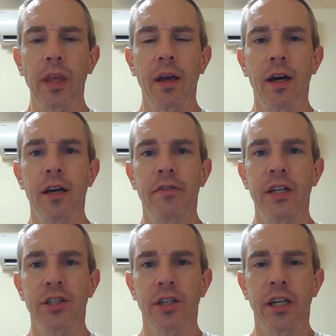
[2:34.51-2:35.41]

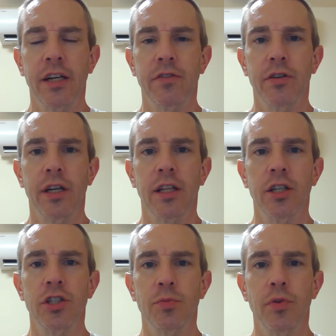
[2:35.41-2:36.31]
Eventually, after a
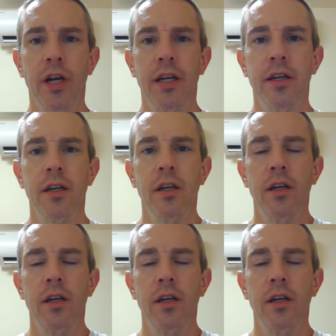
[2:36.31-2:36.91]
lunch break,